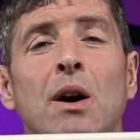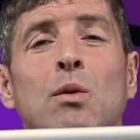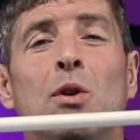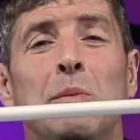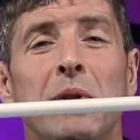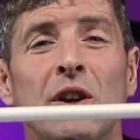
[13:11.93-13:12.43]

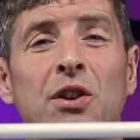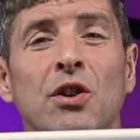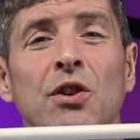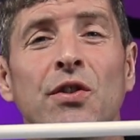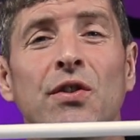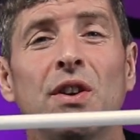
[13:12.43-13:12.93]
will be
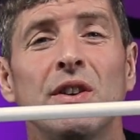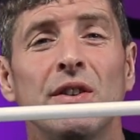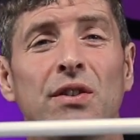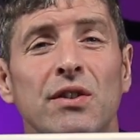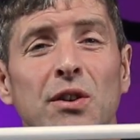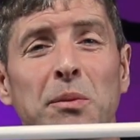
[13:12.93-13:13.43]
enough to
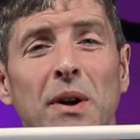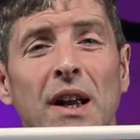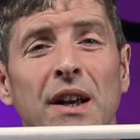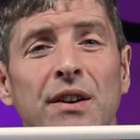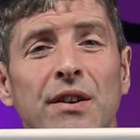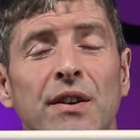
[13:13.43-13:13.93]

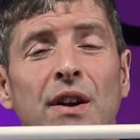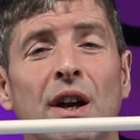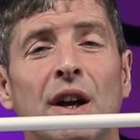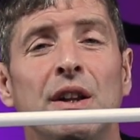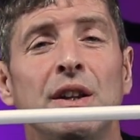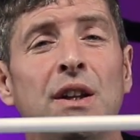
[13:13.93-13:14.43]
stimulate
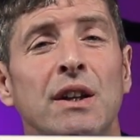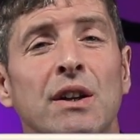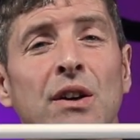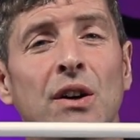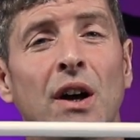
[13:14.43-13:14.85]
the